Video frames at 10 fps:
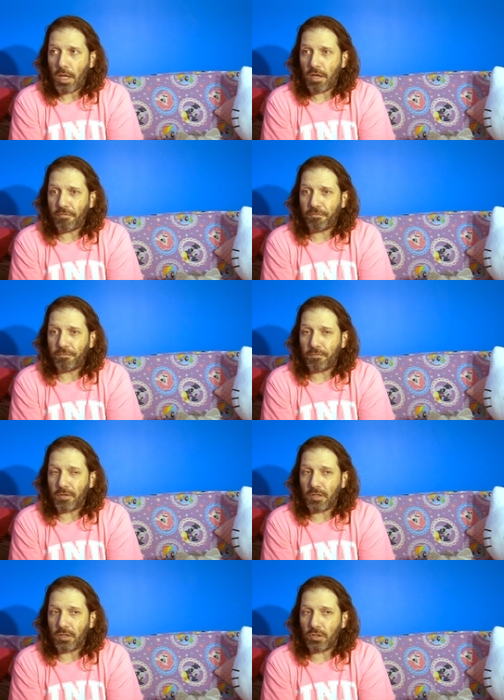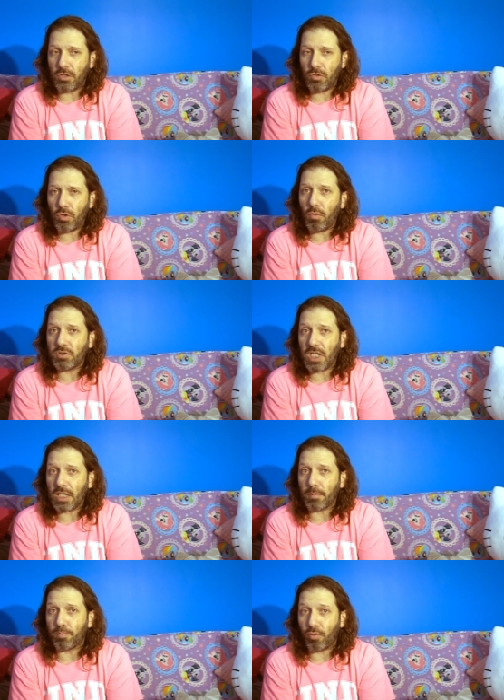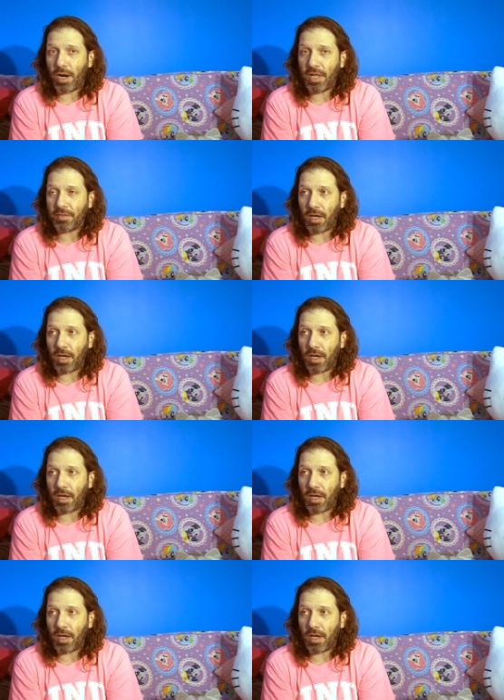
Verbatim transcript: if you don't take a breath,